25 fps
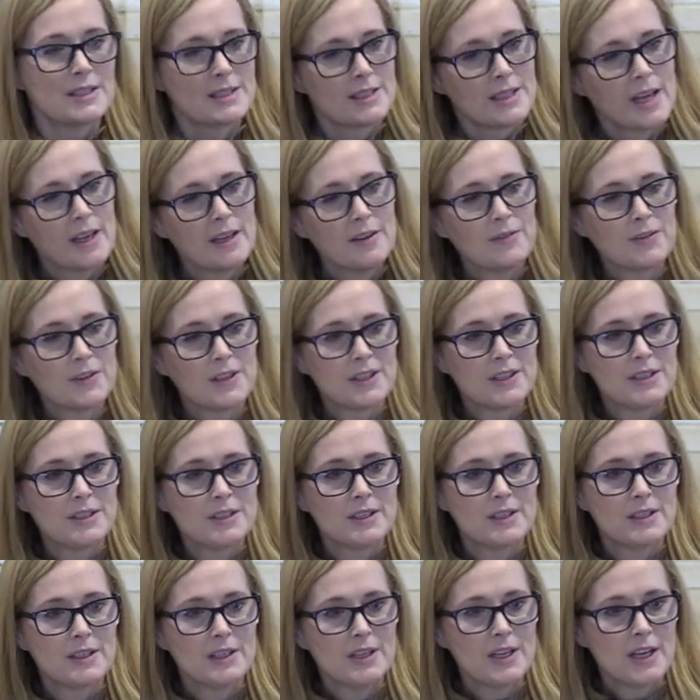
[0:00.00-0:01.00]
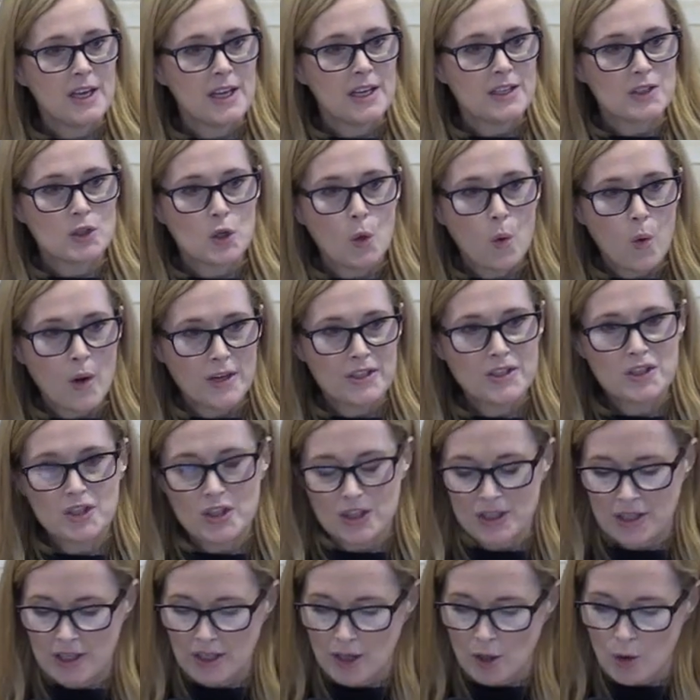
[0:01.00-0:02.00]
David is
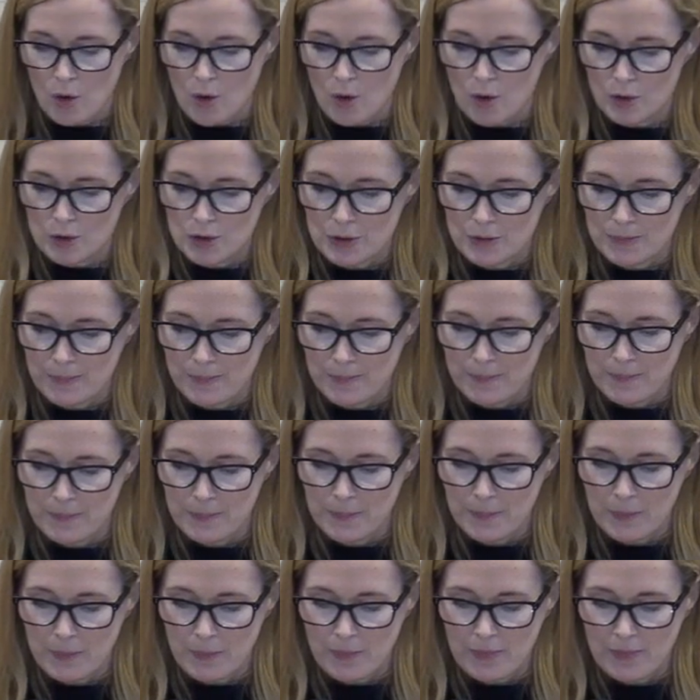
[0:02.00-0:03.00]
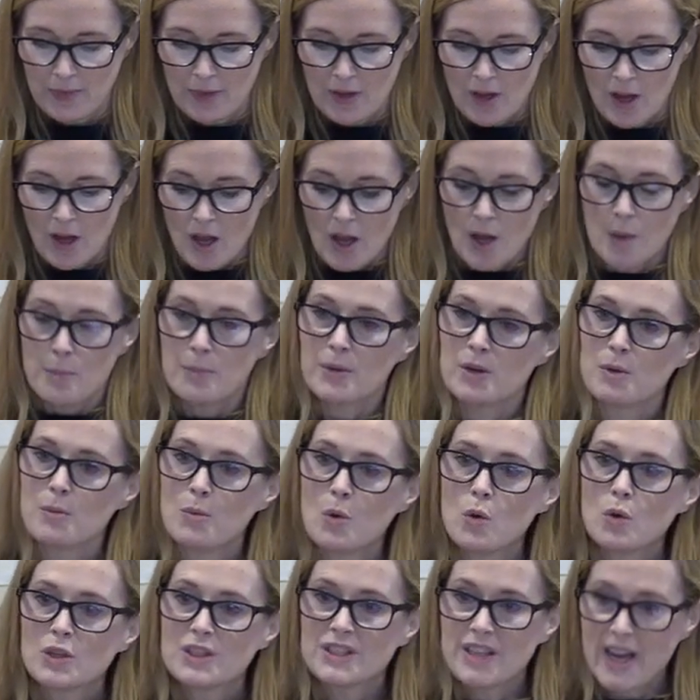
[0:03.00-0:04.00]
questioning God. But a
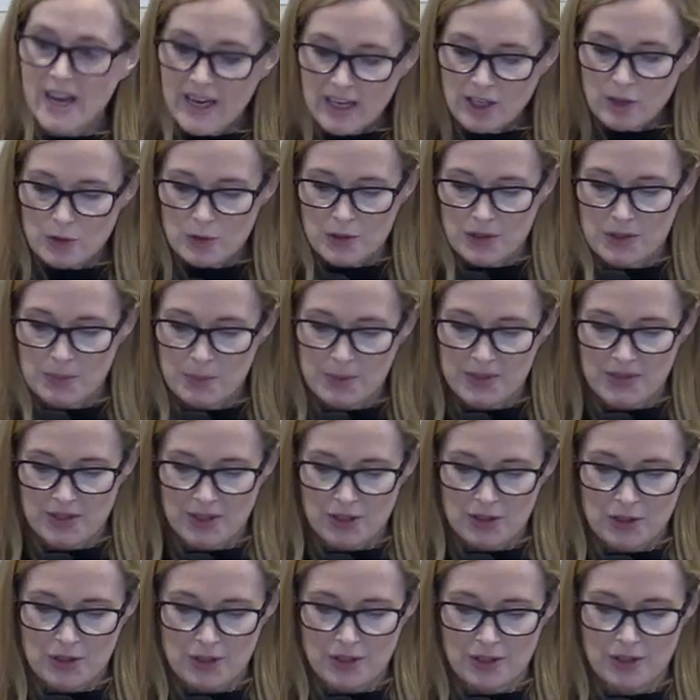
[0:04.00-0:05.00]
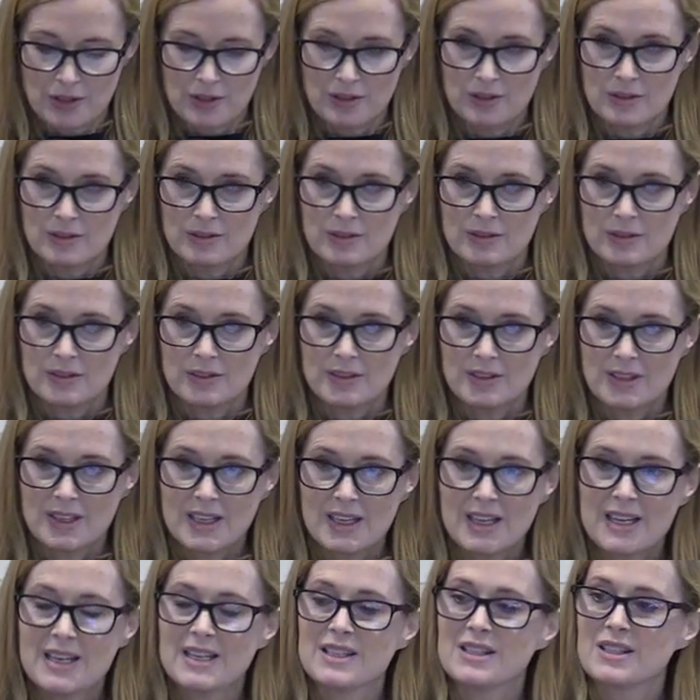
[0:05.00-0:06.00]
more dangerous position
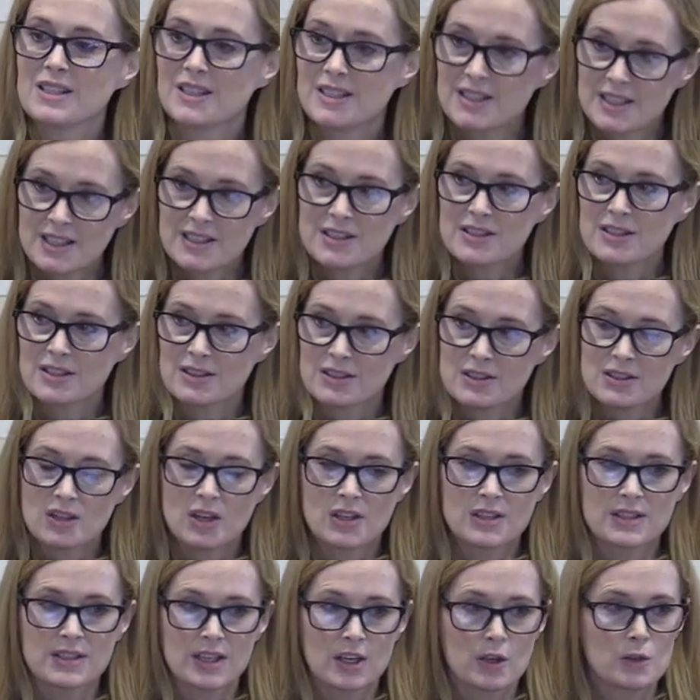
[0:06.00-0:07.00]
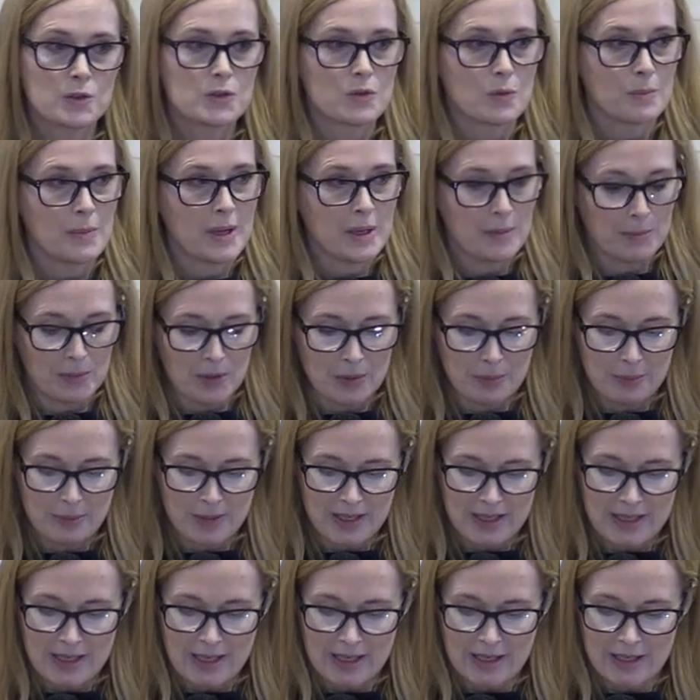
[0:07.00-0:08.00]
is to distance ourselves from him
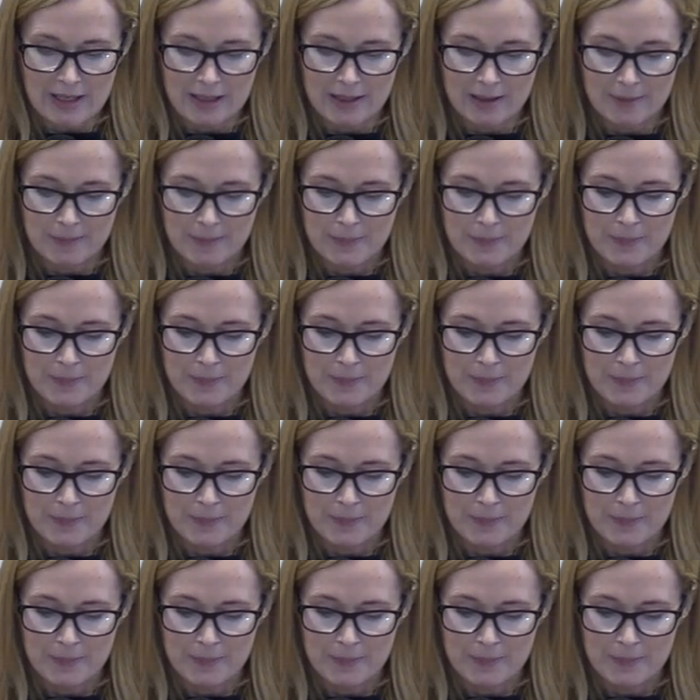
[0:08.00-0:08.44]
completely.